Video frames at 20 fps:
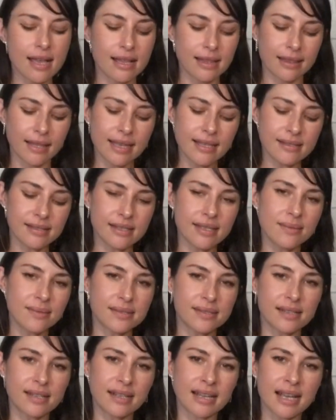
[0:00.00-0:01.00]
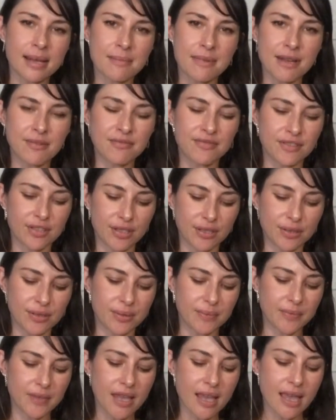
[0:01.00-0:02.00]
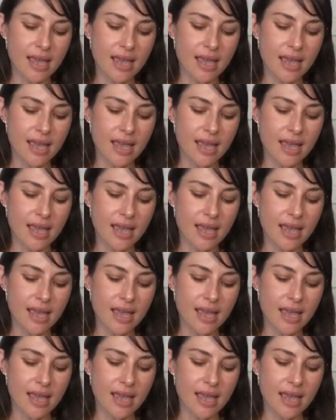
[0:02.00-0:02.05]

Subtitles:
Let's see what's going to come up for you.